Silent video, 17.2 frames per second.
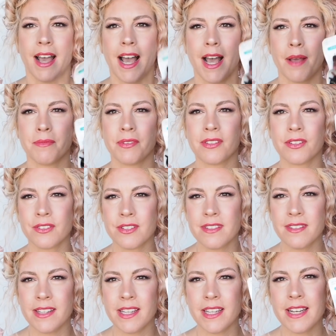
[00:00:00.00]

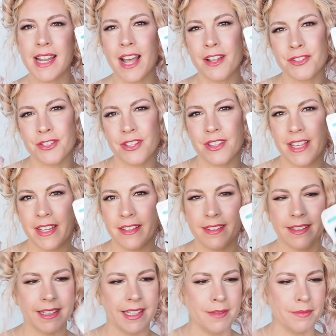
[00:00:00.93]
Scunci now do
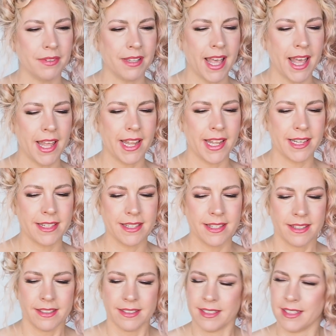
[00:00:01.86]
these clips, and
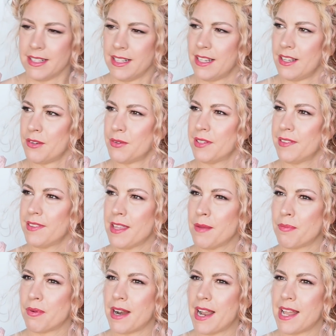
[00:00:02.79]
what's
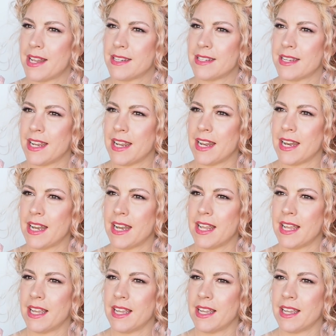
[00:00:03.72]
their brand in?